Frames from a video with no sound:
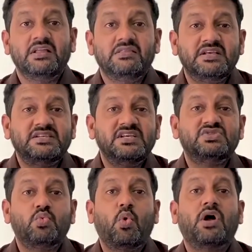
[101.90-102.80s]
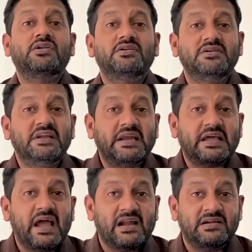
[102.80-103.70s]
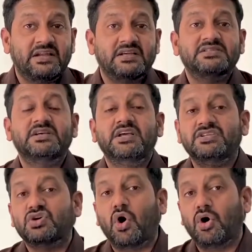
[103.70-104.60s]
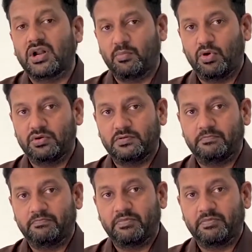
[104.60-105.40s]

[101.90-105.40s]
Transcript: This is what data analytics is all about.